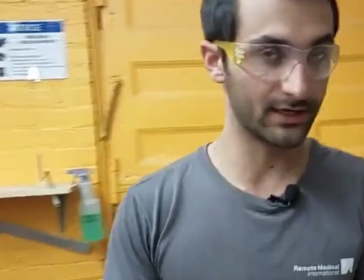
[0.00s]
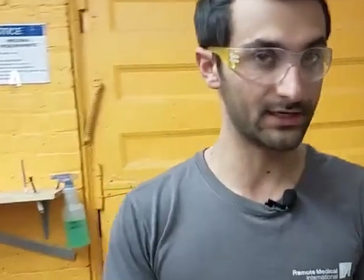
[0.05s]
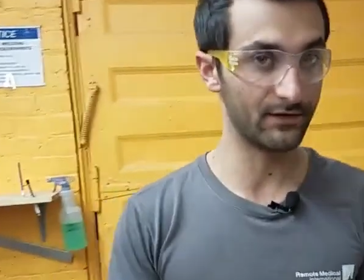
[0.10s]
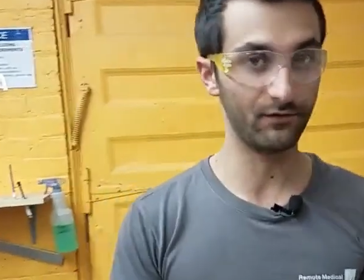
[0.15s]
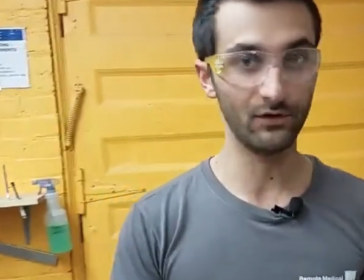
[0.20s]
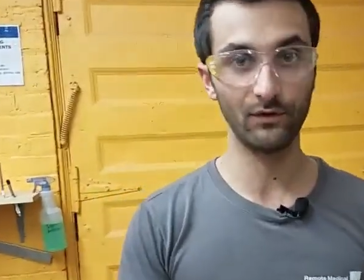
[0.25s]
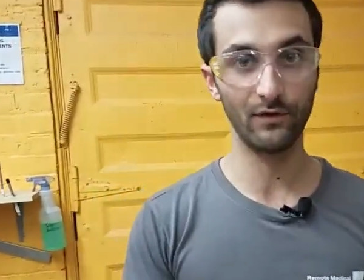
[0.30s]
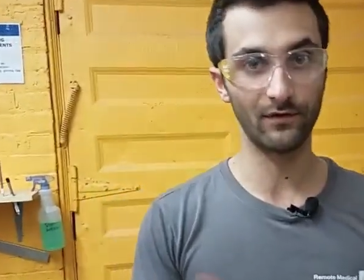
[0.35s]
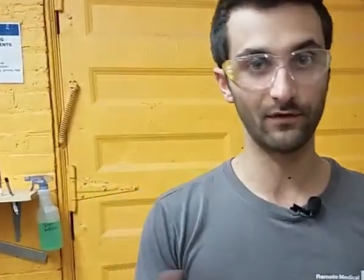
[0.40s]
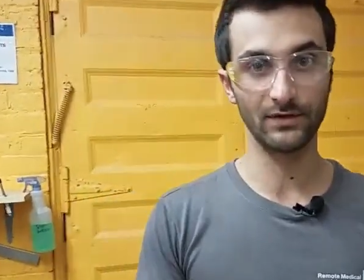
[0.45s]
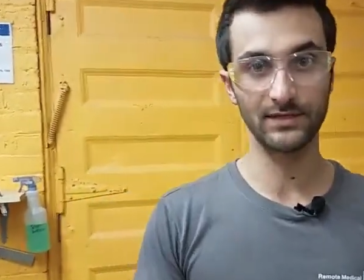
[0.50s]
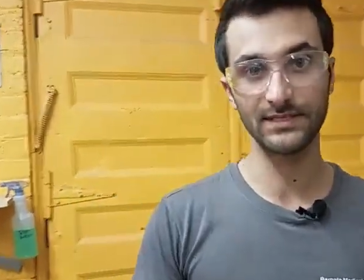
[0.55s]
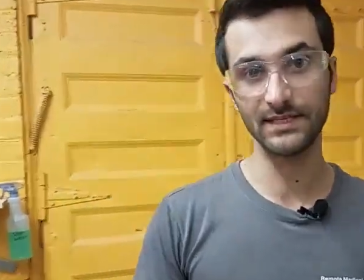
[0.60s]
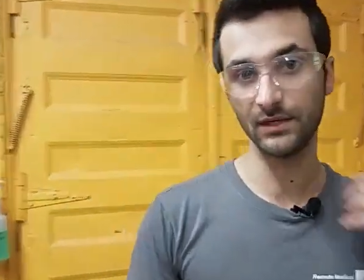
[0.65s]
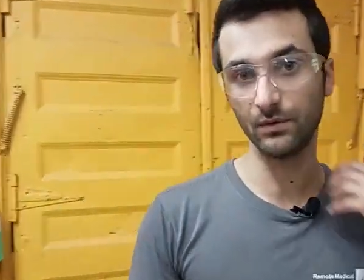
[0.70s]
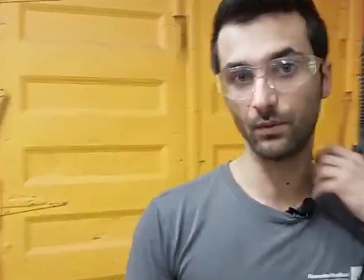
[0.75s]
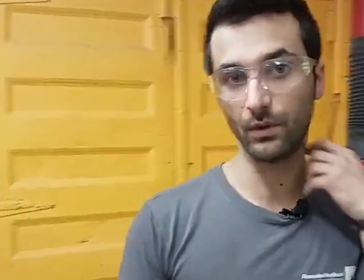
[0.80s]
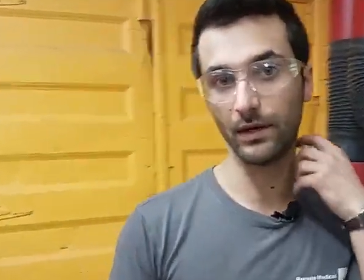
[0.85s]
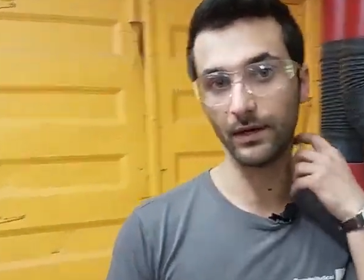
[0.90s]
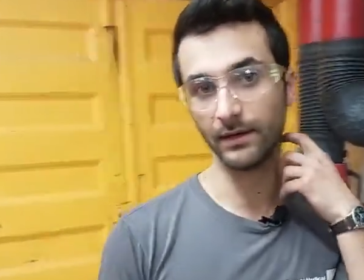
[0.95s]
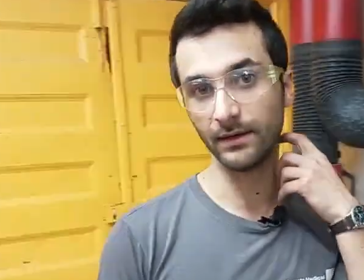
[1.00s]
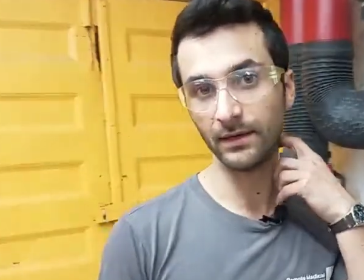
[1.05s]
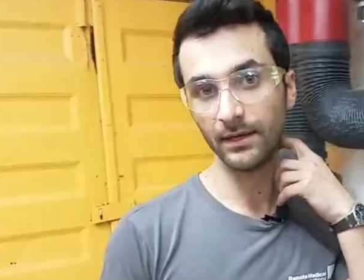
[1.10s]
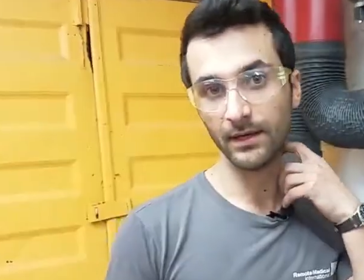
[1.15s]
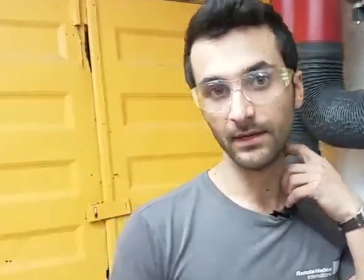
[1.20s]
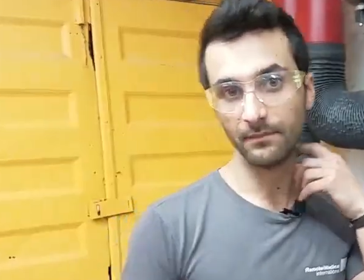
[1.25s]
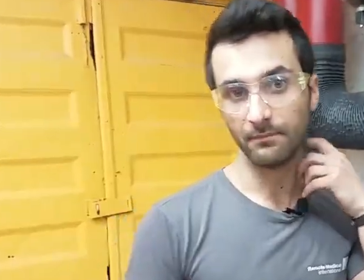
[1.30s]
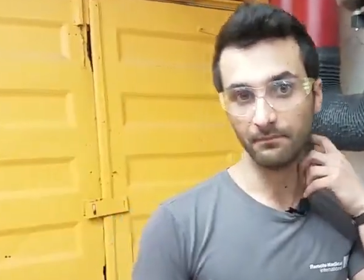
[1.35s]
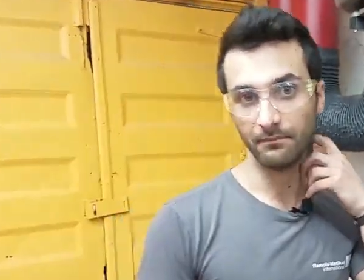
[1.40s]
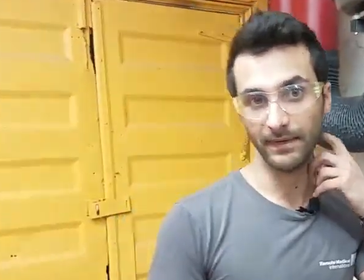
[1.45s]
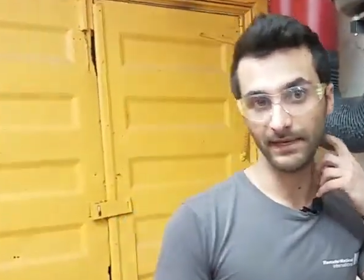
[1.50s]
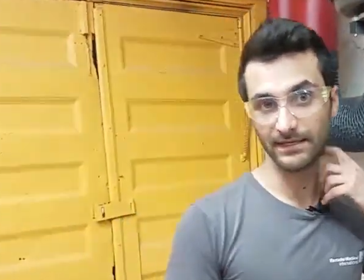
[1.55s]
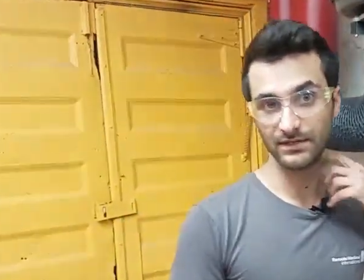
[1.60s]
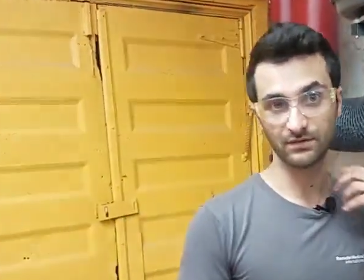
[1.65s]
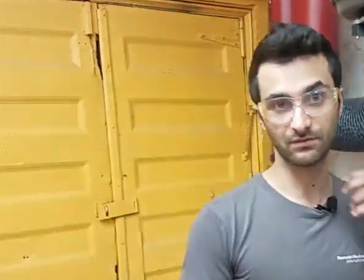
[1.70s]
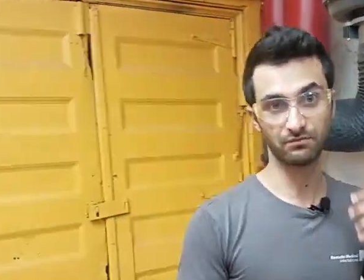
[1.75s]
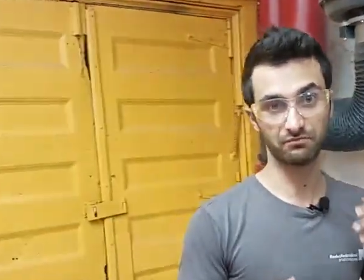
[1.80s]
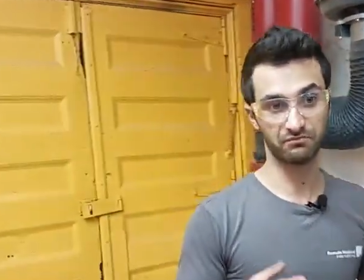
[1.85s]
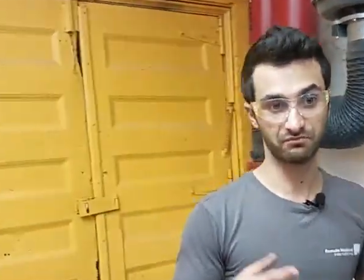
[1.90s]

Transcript: if you've ever seen one, makes